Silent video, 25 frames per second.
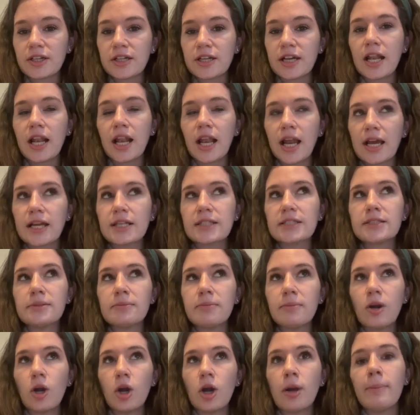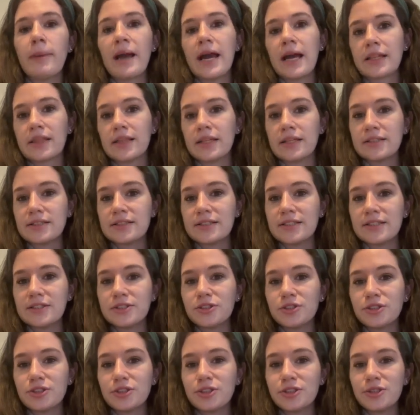connect our math
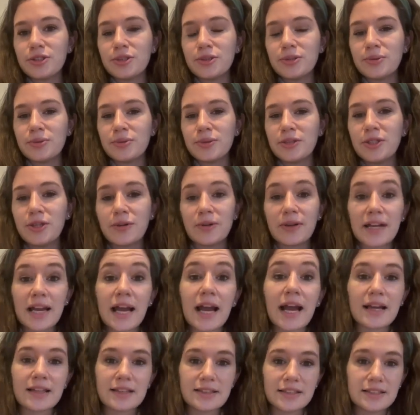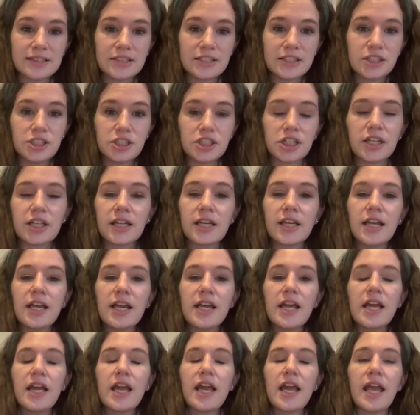lesson to, a Catholic teaching?
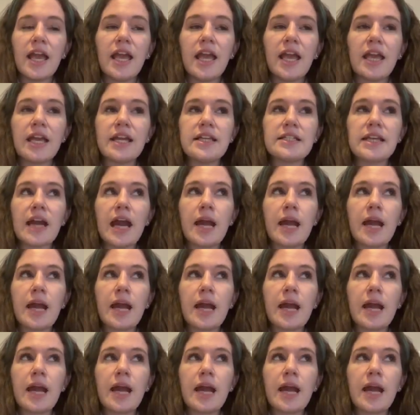And I